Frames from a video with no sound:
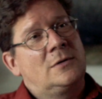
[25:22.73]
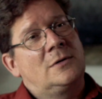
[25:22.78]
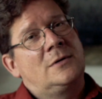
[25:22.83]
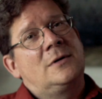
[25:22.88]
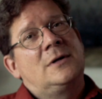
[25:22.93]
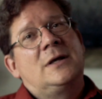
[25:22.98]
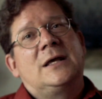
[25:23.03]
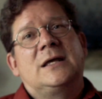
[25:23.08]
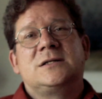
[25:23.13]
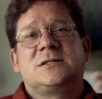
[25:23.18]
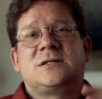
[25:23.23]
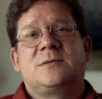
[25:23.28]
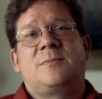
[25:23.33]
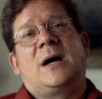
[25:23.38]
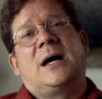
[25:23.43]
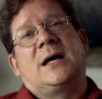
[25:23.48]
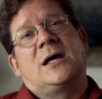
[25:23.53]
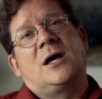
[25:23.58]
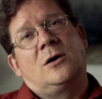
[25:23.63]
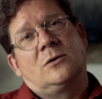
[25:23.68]
into
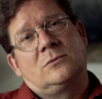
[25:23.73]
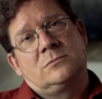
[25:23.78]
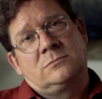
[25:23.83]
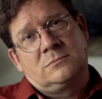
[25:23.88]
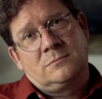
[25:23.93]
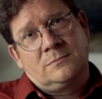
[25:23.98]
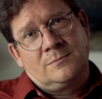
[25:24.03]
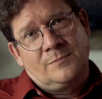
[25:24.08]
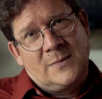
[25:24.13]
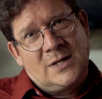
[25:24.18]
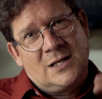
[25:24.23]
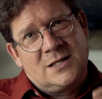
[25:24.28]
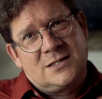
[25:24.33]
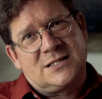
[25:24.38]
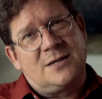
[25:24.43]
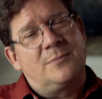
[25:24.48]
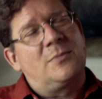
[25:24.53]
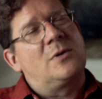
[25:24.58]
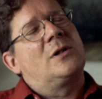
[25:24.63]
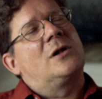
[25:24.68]
my own.
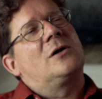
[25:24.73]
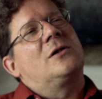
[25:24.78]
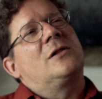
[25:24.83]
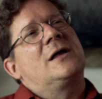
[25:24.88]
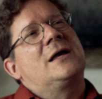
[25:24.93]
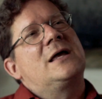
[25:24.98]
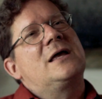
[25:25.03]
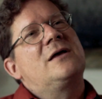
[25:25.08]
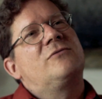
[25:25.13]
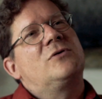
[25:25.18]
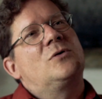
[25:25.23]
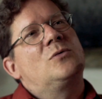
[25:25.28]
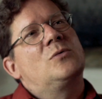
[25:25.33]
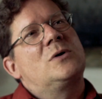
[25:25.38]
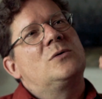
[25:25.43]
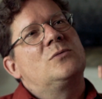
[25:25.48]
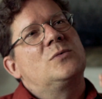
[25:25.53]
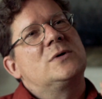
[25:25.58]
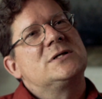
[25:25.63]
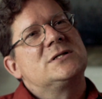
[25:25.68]
Similarly, even
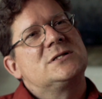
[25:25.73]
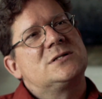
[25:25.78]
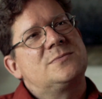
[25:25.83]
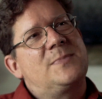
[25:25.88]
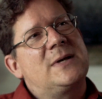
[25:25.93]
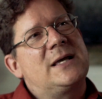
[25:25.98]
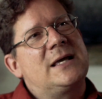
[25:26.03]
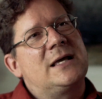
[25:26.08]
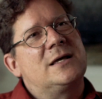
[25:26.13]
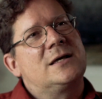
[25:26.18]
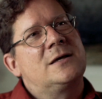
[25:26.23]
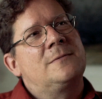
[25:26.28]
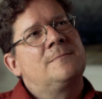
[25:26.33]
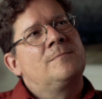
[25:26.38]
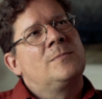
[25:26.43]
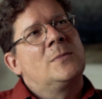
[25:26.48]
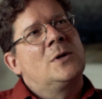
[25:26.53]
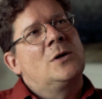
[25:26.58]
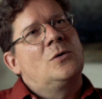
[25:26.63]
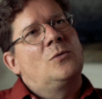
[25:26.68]
when we speak,
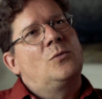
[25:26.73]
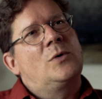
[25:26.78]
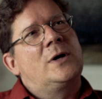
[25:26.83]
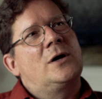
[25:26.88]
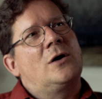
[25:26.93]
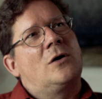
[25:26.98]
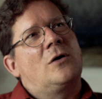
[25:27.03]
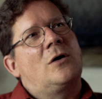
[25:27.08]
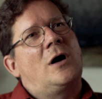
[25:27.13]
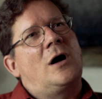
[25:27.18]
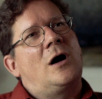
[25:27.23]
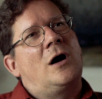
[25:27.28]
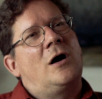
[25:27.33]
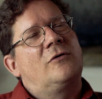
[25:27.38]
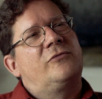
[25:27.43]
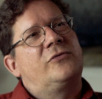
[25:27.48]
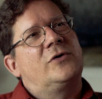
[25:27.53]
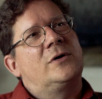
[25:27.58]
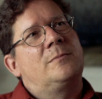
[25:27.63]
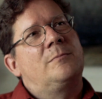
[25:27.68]
we are
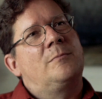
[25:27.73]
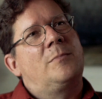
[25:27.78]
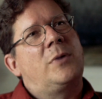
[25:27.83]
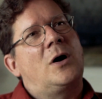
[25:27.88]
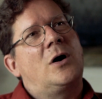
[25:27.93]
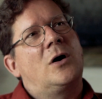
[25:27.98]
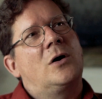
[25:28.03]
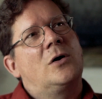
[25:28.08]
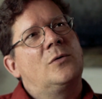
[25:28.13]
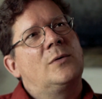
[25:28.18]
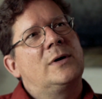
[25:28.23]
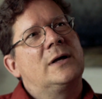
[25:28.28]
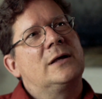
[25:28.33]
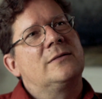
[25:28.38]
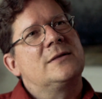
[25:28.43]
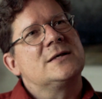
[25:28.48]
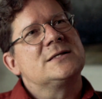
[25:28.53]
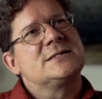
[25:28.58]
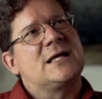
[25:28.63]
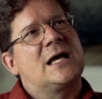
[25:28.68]
often borrowing
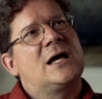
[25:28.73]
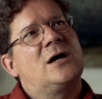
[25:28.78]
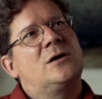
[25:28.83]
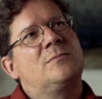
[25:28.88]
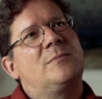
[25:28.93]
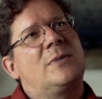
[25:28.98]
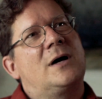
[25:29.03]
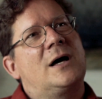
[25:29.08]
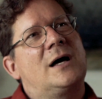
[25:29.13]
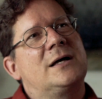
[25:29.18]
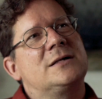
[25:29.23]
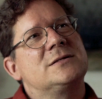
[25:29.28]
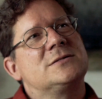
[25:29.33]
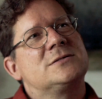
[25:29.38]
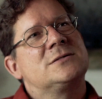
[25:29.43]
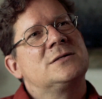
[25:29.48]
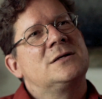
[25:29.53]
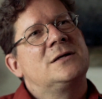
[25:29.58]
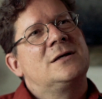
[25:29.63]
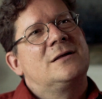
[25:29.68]
the sound
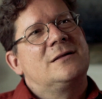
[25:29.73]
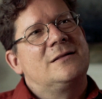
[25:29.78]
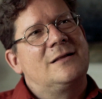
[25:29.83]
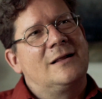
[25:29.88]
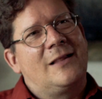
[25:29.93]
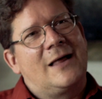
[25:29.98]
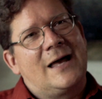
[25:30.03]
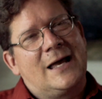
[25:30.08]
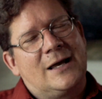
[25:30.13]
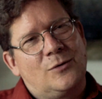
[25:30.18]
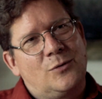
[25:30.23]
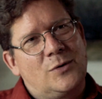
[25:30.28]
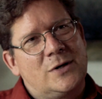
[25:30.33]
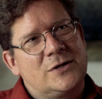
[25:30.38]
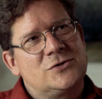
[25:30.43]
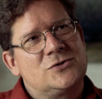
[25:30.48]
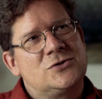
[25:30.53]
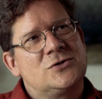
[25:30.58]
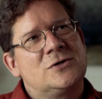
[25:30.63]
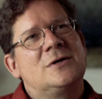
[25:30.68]
bites, the
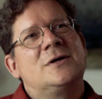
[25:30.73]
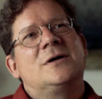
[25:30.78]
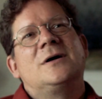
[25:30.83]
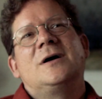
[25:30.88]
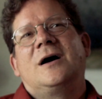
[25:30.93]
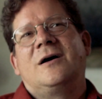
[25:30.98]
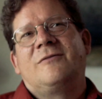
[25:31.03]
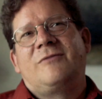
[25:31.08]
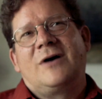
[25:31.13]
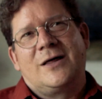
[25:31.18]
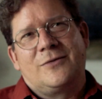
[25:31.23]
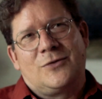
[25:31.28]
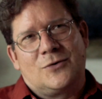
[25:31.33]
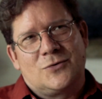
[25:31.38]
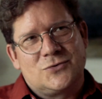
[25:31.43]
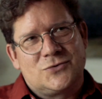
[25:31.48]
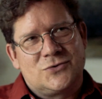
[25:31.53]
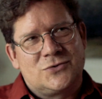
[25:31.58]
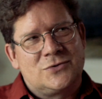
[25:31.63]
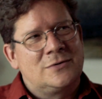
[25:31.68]
language of
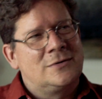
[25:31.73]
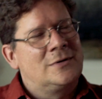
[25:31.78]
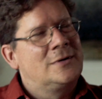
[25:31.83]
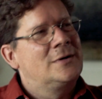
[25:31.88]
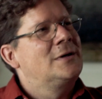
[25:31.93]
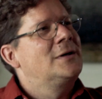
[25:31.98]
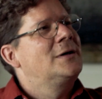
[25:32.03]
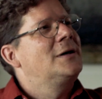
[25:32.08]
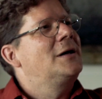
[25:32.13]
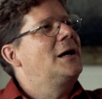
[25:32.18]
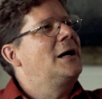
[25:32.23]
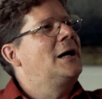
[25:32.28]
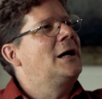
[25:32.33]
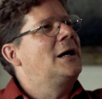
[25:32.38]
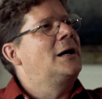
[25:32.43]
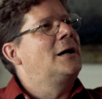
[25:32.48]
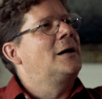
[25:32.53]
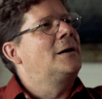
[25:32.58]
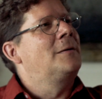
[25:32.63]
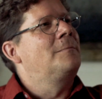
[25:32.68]
others.
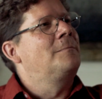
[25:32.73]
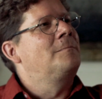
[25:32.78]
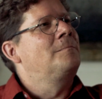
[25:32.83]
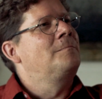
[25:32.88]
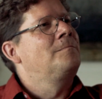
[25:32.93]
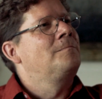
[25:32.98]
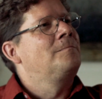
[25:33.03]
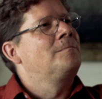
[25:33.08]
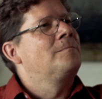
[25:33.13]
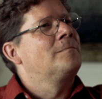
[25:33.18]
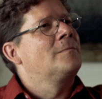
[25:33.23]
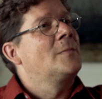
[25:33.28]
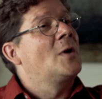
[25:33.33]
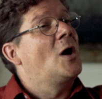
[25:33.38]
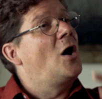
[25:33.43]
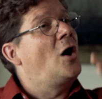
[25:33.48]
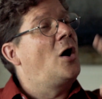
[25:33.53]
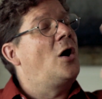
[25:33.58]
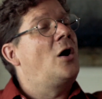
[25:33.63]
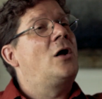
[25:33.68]

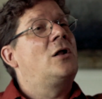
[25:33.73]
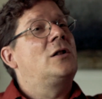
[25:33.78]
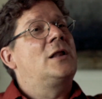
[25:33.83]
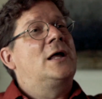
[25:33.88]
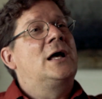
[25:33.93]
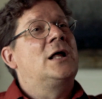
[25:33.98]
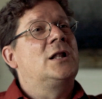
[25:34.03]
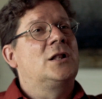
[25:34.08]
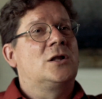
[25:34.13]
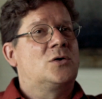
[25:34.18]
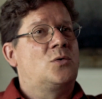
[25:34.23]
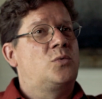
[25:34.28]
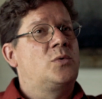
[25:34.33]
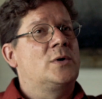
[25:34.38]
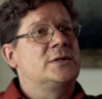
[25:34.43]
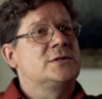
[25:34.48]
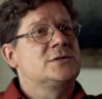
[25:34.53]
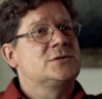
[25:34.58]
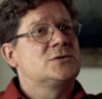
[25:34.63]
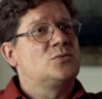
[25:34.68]
All
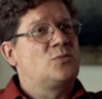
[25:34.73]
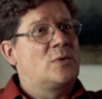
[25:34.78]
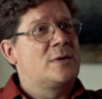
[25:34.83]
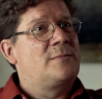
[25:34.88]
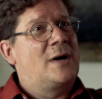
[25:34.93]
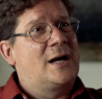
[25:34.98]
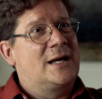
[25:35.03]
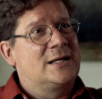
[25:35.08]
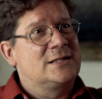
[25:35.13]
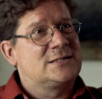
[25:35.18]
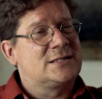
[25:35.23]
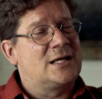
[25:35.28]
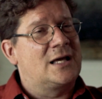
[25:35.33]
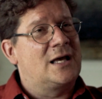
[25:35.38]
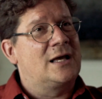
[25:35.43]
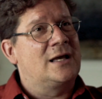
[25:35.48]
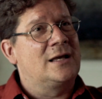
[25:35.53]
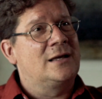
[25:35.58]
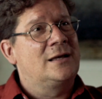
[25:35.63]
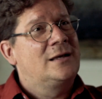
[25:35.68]
eloquence, we might
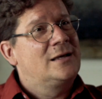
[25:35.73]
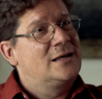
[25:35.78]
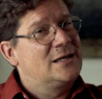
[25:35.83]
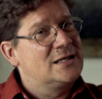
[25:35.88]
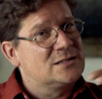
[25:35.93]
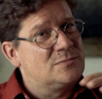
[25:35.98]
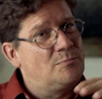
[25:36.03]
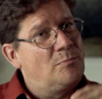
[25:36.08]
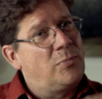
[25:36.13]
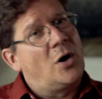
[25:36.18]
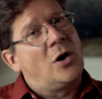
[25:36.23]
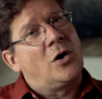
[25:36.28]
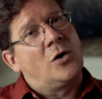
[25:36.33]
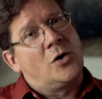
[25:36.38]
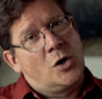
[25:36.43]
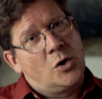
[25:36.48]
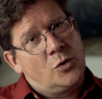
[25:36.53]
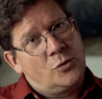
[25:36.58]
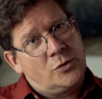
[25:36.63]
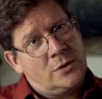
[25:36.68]
say, is
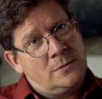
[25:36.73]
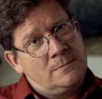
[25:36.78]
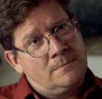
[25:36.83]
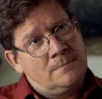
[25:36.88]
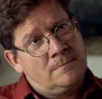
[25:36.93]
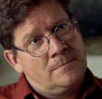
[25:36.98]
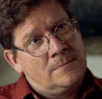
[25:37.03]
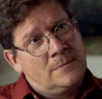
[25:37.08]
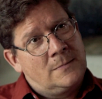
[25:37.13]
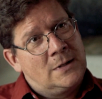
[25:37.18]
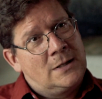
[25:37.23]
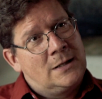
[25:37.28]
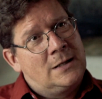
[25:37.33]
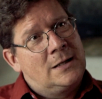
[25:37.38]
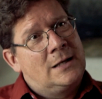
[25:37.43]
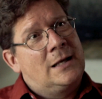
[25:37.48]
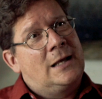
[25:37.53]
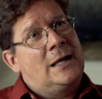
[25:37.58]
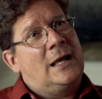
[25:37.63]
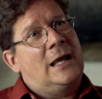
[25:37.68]
borrowed.
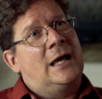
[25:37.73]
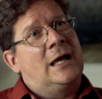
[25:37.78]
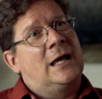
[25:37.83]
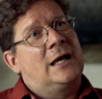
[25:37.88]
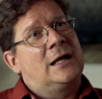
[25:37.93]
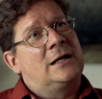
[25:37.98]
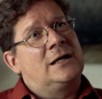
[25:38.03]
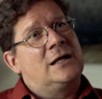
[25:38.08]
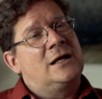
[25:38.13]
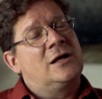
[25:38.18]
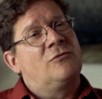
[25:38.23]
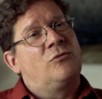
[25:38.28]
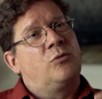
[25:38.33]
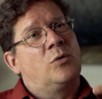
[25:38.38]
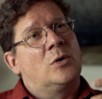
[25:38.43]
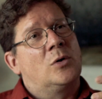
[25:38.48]
And if we're